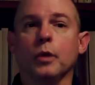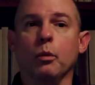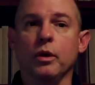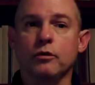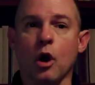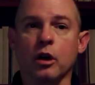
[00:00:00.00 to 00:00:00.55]

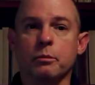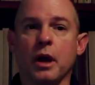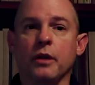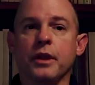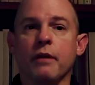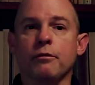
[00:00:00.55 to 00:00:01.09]
We talked
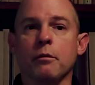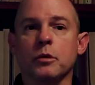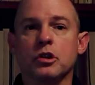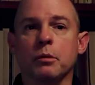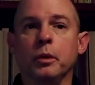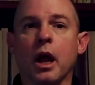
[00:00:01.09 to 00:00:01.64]
about that from a
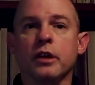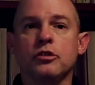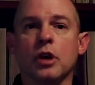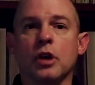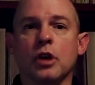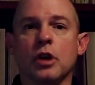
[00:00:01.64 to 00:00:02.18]
supply
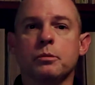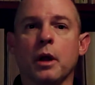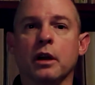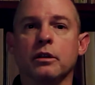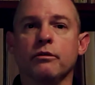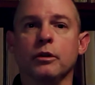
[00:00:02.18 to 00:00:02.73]
chain
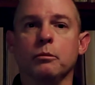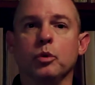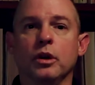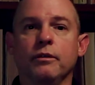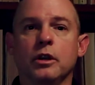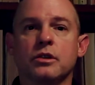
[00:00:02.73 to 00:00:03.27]
perspective in
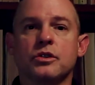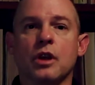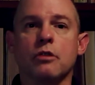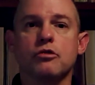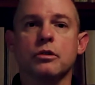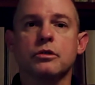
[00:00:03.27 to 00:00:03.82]
previous
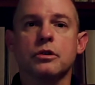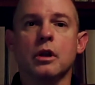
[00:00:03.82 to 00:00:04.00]
sessions.